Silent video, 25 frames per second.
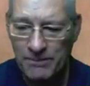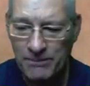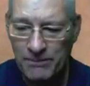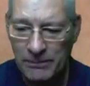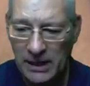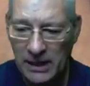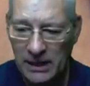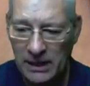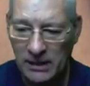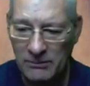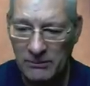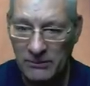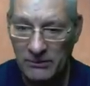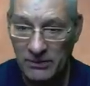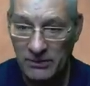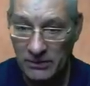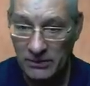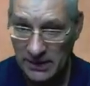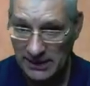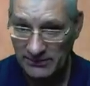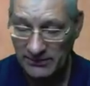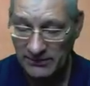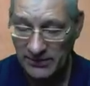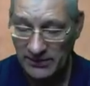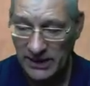Um,
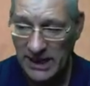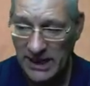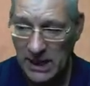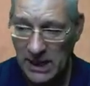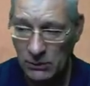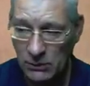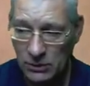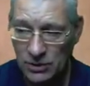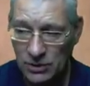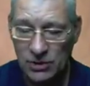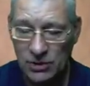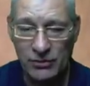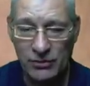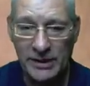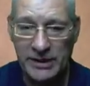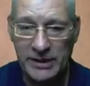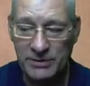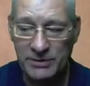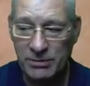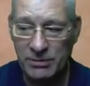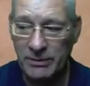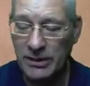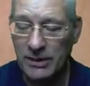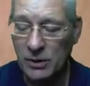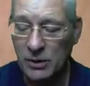that video on screen is
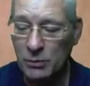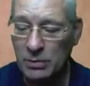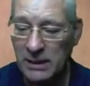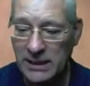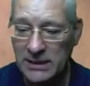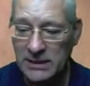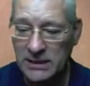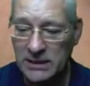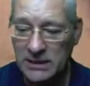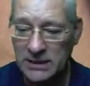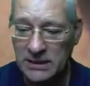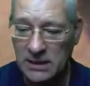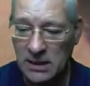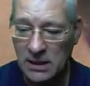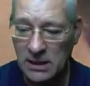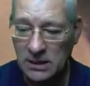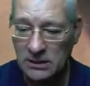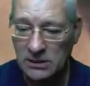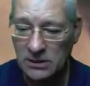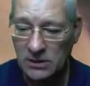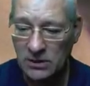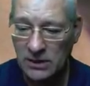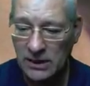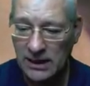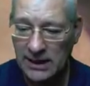probably a good place to start
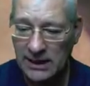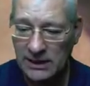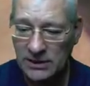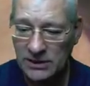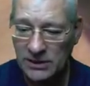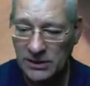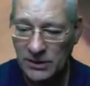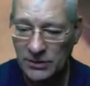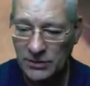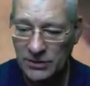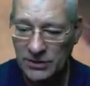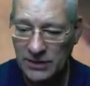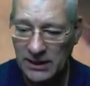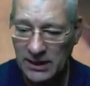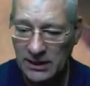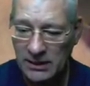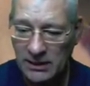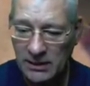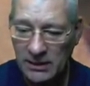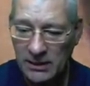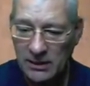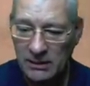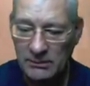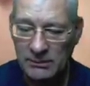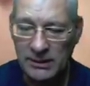to look at how to use that.
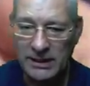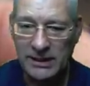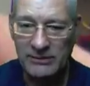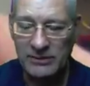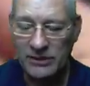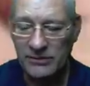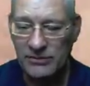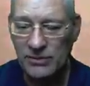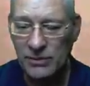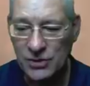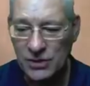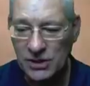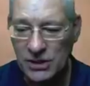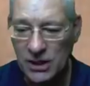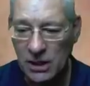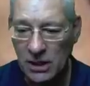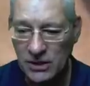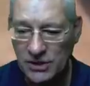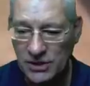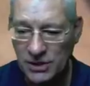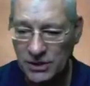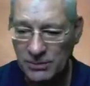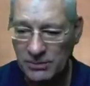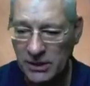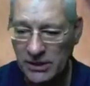But even if you start
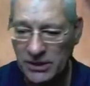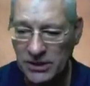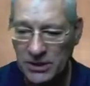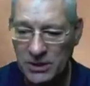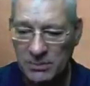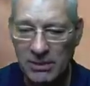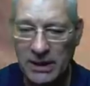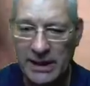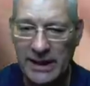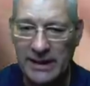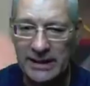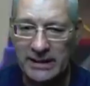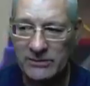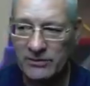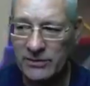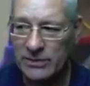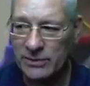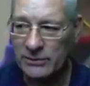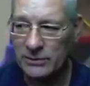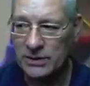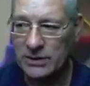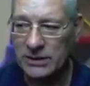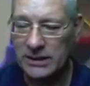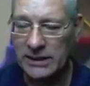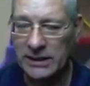just by displaying the
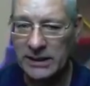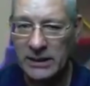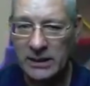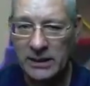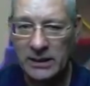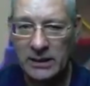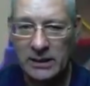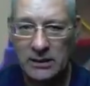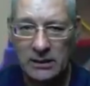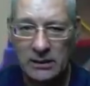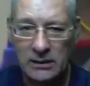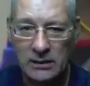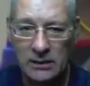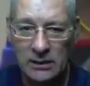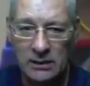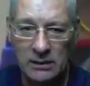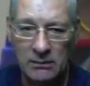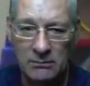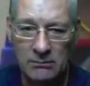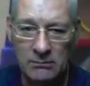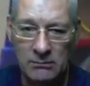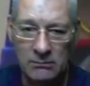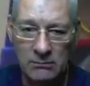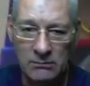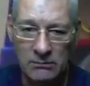frequency,
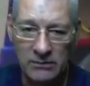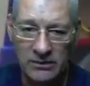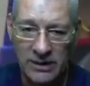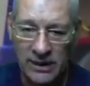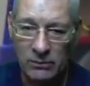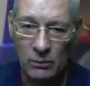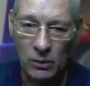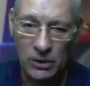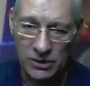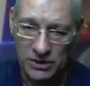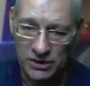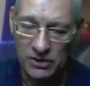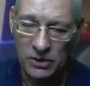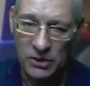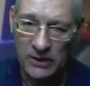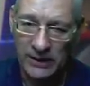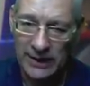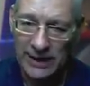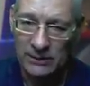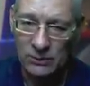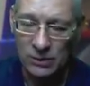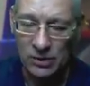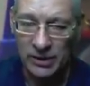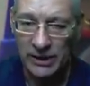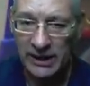um, then once you've got
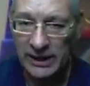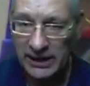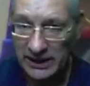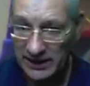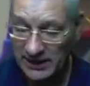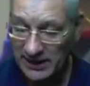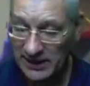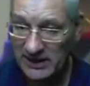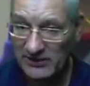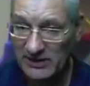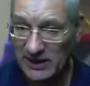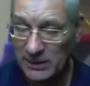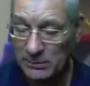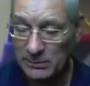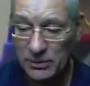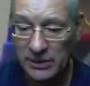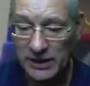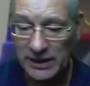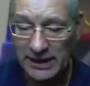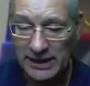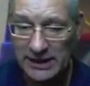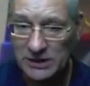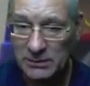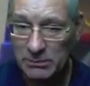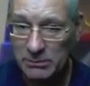that working, you think about
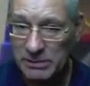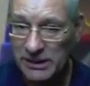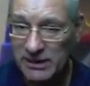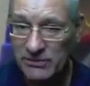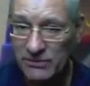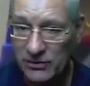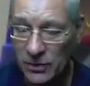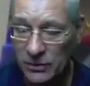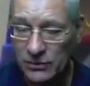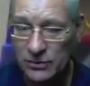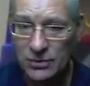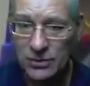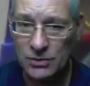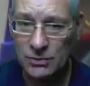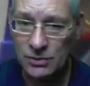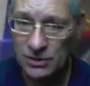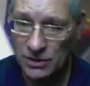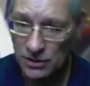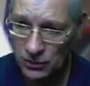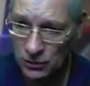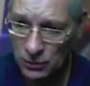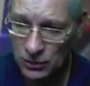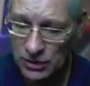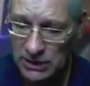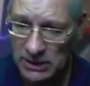putting it into big fonts, which
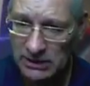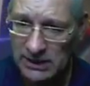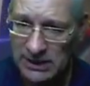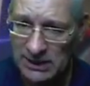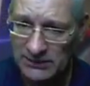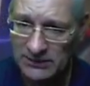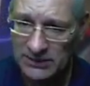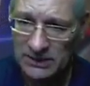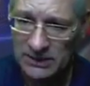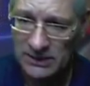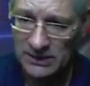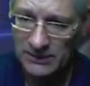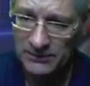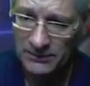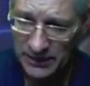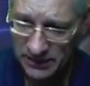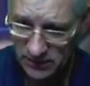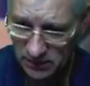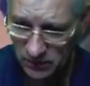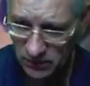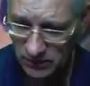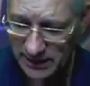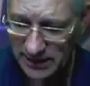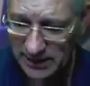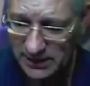is also covered
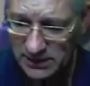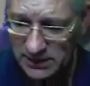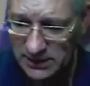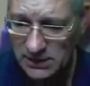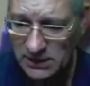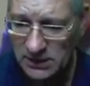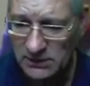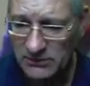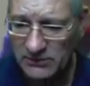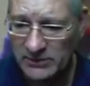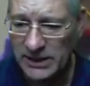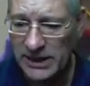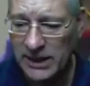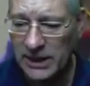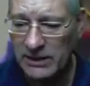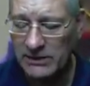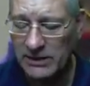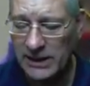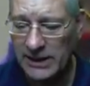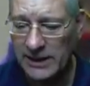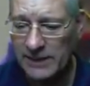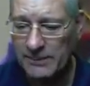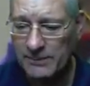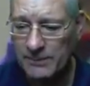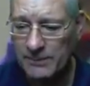on that uh, video there.